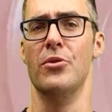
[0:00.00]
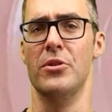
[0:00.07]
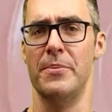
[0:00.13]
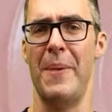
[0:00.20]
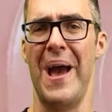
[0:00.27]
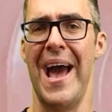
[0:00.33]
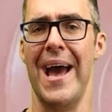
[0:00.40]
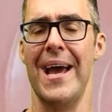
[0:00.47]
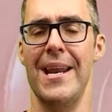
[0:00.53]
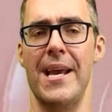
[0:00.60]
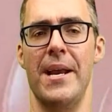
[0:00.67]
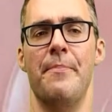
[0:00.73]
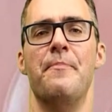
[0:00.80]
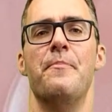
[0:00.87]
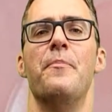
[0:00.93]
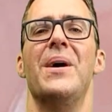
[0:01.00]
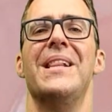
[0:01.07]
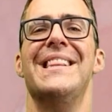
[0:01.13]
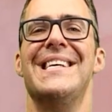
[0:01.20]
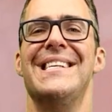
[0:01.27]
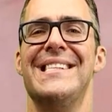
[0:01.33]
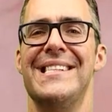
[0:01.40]
there's padding,
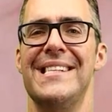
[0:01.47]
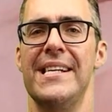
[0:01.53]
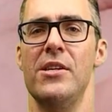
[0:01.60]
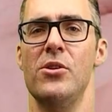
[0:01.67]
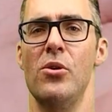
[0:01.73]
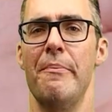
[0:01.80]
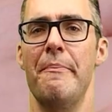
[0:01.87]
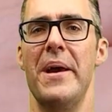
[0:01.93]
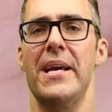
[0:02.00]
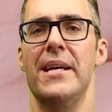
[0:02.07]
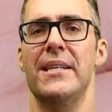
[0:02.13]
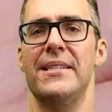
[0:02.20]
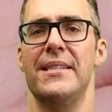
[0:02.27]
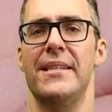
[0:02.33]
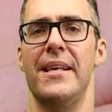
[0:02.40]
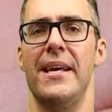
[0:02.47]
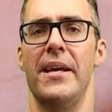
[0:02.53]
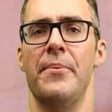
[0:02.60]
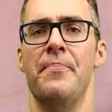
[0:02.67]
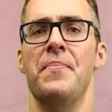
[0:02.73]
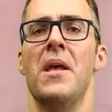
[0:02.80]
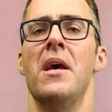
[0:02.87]
but the single biggest
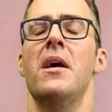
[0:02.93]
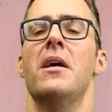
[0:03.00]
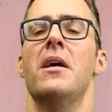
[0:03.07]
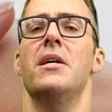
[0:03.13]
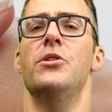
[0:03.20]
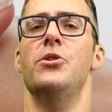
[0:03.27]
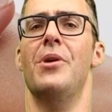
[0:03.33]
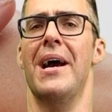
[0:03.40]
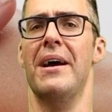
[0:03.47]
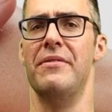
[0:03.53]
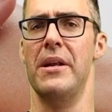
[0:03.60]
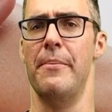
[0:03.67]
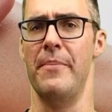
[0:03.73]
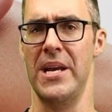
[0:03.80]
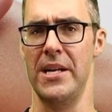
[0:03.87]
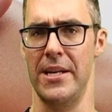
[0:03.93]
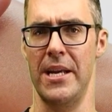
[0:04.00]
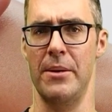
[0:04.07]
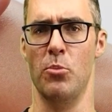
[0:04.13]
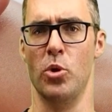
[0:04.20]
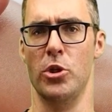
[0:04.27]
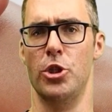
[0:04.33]
thing is you have to
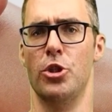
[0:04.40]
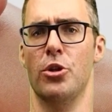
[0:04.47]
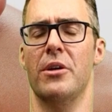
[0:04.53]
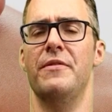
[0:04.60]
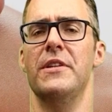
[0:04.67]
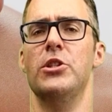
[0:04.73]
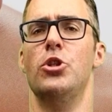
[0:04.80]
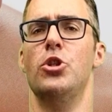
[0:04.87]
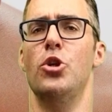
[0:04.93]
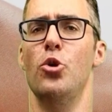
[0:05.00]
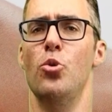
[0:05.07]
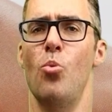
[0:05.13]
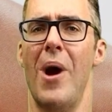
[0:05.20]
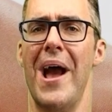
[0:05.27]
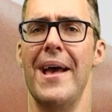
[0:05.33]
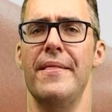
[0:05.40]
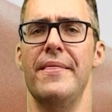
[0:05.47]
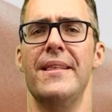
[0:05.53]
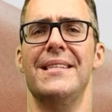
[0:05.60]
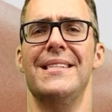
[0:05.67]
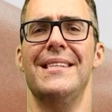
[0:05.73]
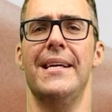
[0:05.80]
maintain moisture. If it's too
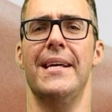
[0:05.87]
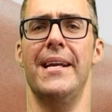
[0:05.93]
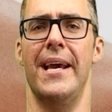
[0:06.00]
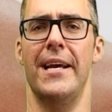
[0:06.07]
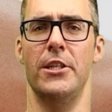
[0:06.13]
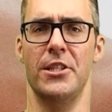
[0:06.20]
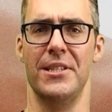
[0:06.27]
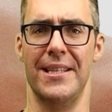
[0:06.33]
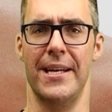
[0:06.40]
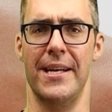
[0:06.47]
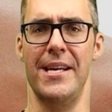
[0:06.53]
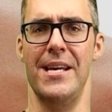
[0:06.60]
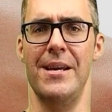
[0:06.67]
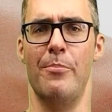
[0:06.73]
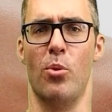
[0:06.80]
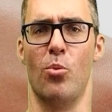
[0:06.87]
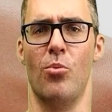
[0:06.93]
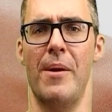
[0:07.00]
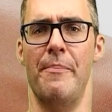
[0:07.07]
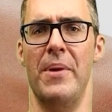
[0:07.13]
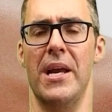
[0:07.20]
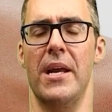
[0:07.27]
wet, the skin edges can keep
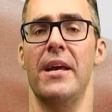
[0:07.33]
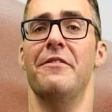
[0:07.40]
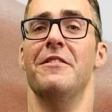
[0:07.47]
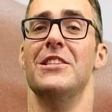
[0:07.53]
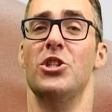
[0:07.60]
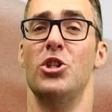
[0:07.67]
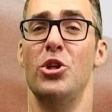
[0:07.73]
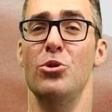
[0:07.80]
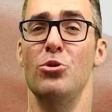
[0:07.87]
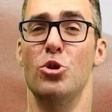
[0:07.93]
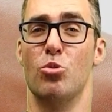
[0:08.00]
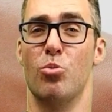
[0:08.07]
ripping. If it's too